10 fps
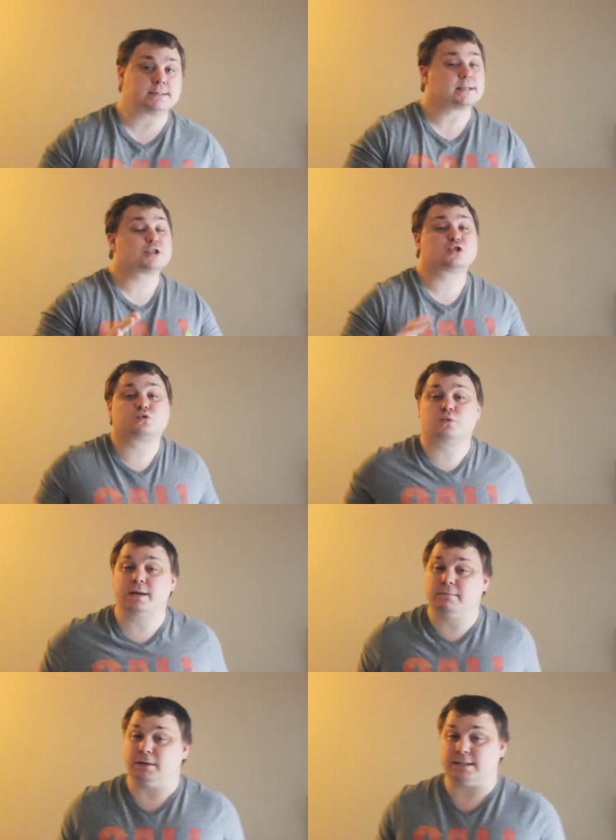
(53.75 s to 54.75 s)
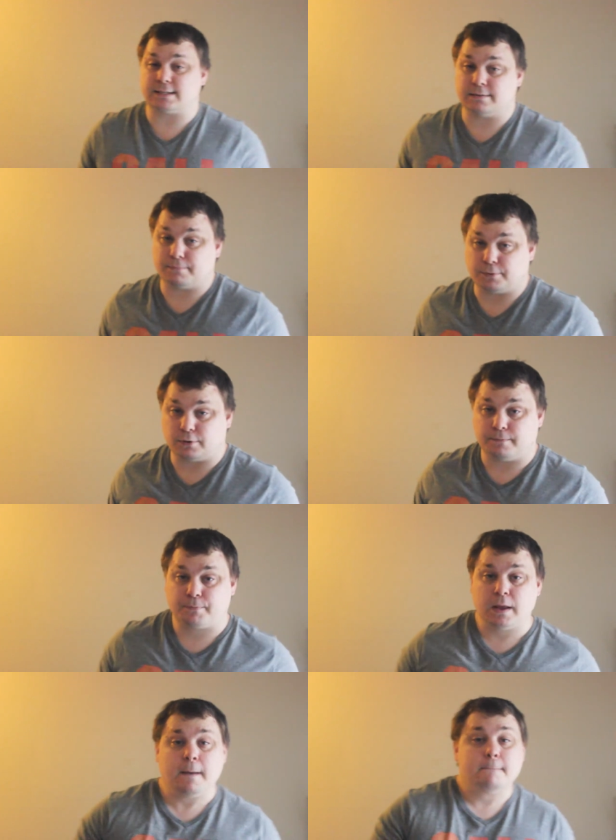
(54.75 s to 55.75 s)
is extremely simple.
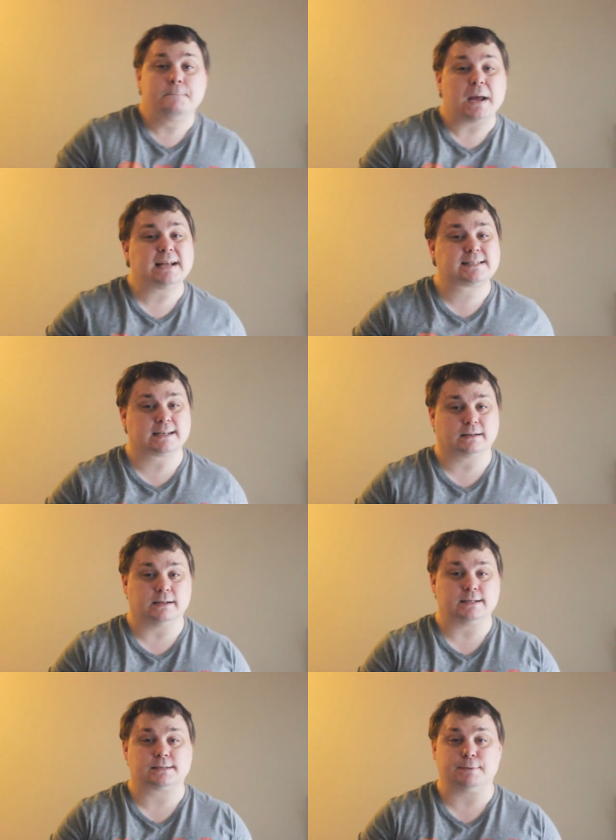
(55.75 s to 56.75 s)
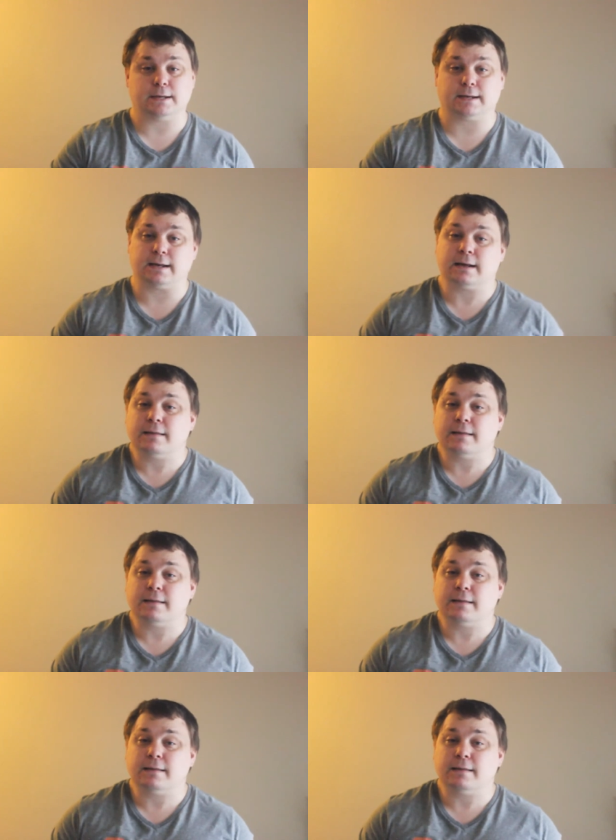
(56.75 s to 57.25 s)
Basically speaking,